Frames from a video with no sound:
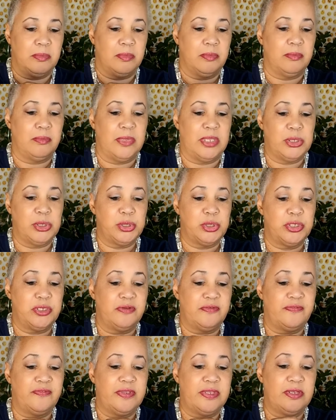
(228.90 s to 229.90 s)
make sure your
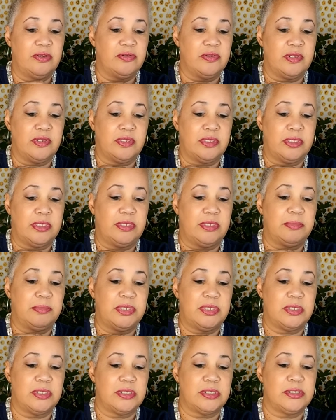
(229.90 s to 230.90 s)
fingers are clean
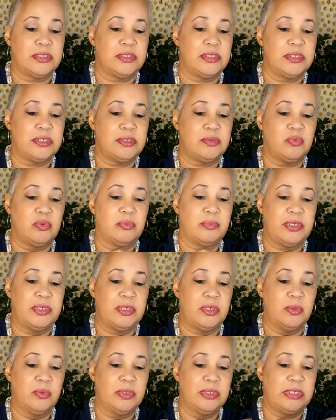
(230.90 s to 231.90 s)
because this will be
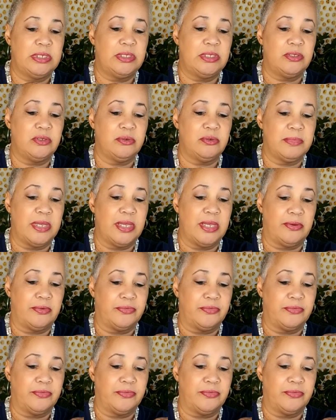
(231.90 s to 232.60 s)
going in your mouth.